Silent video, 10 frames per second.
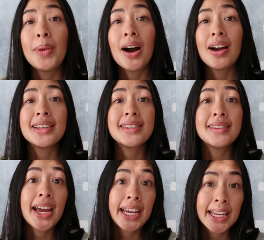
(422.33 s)
My
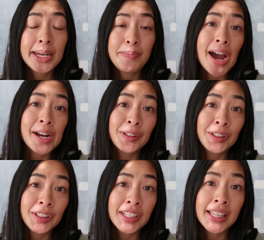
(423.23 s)
second
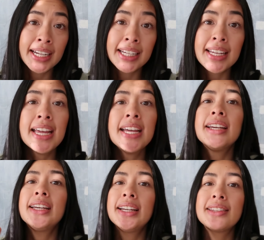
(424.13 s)
pattern lookalike,
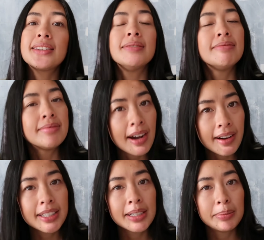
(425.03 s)
it's
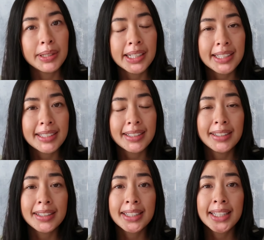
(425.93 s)
not a complete
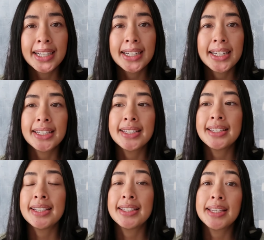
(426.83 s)
lookalike
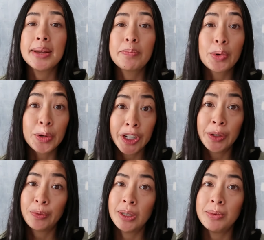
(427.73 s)
as it's
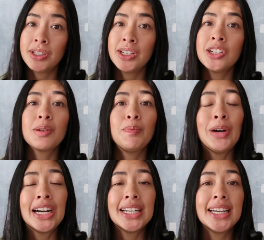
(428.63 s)
broken rib stitch,
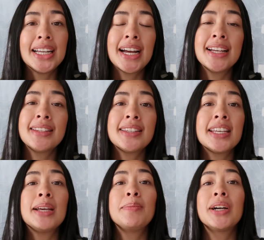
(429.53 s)
but it has the
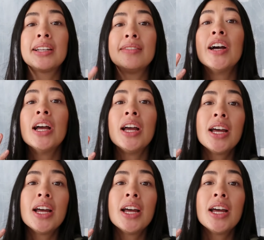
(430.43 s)
same kind of